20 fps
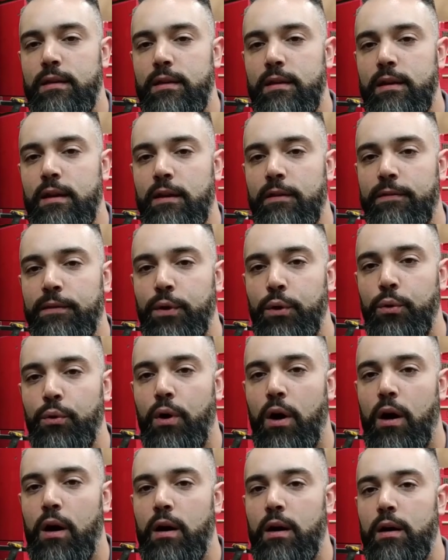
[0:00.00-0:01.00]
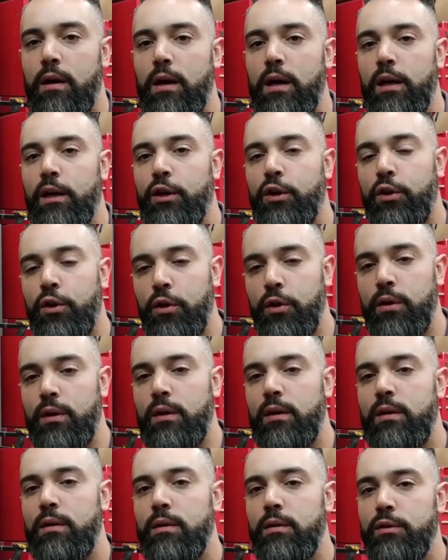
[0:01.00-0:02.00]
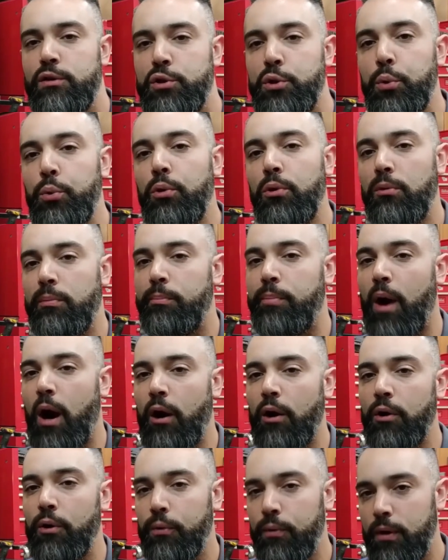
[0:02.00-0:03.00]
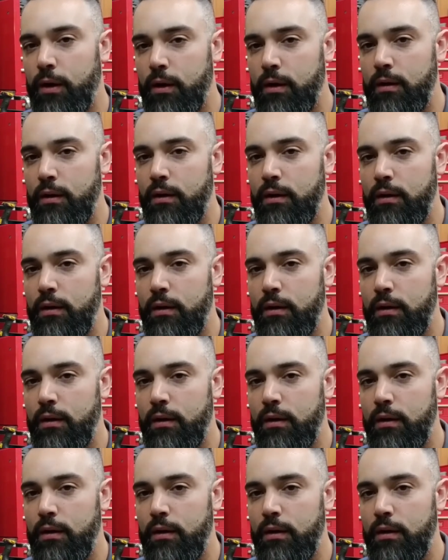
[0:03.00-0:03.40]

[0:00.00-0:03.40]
if you are a good tool borrower,